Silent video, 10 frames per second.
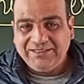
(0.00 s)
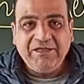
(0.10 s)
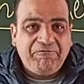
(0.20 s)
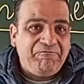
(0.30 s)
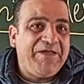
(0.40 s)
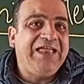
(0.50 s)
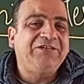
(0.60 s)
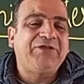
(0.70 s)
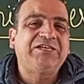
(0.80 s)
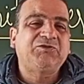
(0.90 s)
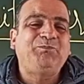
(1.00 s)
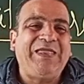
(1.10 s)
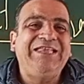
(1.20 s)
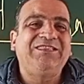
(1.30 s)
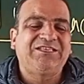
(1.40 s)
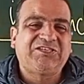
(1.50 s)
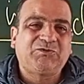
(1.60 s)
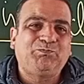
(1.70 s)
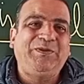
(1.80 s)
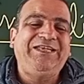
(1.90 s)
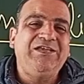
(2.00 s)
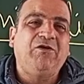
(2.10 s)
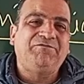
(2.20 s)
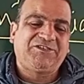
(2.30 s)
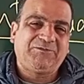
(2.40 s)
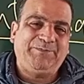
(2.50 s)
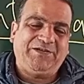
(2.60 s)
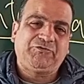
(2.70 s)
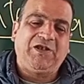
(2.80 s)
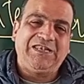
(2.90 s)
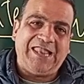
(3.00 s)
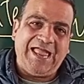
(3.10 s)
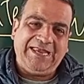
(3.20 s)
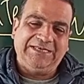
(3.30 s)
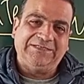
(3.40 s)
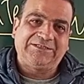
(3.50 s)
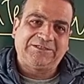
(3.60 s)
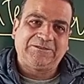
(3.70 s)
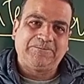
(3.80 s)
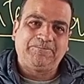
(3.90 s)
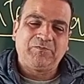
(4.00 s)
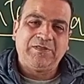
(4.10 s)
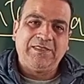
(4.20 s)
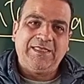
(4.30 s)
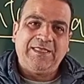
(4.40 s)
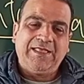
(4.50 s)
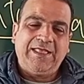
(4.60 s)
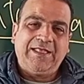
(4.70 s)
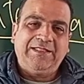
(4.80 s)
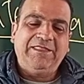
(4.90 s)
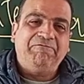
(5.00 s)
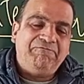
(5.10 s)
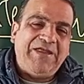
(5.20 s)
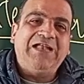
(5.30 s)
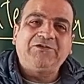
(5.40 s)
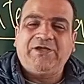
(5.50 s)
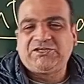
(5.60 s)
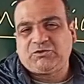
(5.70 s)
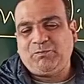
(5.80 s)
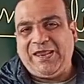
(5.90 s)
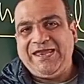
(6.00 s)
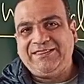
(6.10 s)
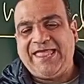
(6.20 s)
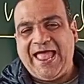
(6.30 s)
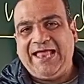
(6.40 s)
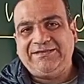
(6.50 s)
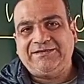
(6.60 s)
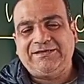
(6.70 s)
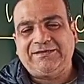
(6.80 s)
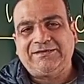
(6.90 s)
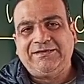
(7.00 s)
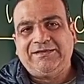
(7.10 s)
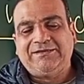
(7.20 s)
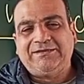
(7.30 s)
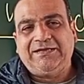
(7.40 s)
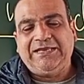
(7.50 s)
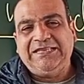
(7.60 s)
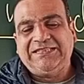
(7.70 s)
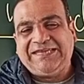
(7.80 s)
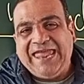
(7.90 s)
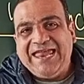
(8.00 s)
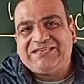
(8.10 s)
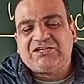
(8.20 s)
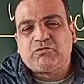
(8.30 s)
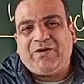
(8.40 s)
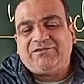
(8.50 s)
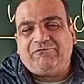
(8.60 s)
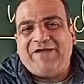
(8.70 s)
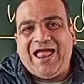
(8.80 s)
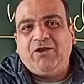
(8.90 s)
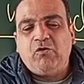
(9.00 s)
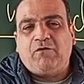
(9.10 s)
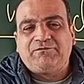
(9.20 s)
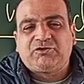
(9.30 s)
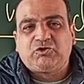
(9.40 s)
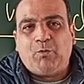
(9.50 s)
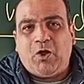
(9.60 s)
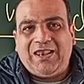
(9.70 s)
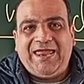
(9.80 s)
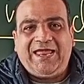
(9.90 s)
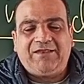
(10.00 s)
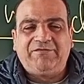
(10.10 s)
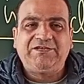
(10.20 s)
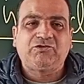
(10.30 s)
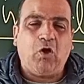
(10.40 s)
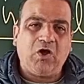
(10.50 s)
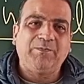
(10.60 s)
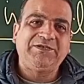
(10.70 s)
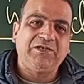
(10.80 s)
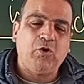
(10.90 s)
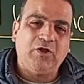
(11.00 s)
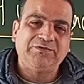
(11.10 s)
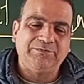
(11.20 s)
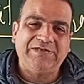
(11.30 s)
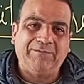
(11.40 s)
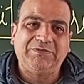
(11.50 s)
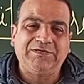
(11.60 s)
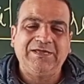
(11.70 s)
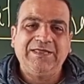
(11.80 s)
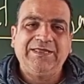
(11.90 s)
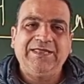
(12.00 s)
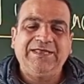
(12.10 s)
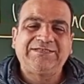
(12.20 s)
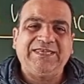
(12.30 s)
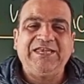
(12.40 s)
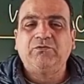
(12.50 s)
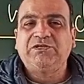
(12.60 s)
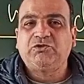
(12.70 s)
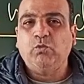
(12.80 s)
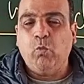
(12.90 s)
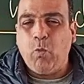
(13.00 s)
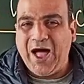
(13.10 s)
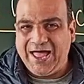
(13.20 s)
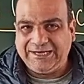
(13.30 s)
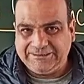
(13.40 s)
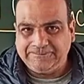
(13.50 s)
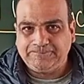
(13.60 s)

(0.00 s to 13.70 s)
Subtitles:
they failed to explain the splitting of spectral lines. They failed to explain that in the cases where the value of small l, which is orbital quantum number, is equal to 1.